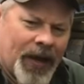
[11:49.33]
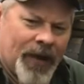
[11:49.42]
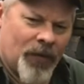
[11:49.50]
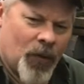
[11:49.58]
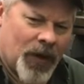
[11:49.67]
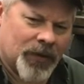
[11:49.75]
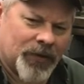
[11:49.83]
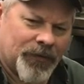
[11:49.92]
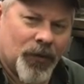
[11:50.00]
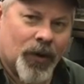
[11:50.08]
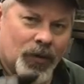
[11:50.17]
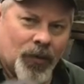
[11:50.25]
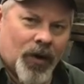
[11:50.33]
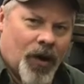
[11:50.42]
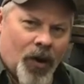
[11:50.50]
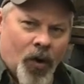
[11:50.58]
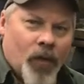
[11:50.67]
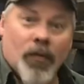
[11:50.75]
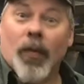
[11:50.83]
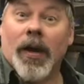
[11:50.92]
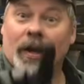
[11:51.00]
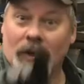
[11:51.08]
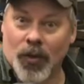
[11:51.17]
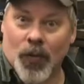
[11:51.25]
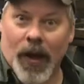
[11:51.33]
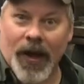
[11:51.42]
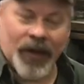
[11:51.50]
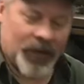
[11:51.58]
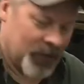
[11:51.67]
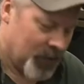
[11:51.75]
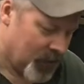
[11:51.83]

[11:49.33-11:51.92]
I never welded a fourth one on over where you are.